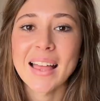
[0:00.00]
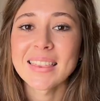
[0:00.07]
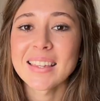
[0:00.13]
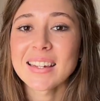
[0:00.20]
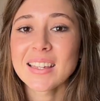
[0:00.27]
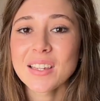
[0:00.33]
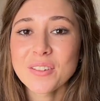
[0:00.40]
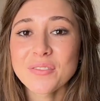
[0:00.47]
And
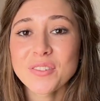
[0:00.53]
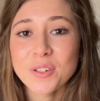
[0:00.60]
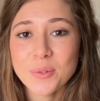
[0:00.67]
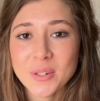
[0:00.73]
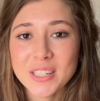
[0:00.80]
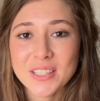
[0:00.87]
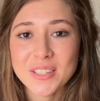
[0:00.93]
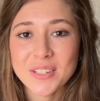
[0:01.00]
then if you
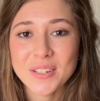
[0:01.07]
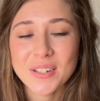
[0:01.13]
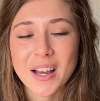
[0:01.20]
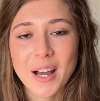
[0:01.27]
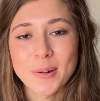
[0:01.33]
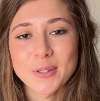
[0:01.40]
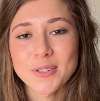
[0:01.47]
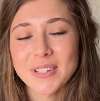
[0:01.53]
want to,
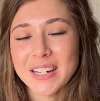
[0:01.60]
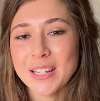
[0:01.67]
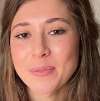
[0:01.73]
I would really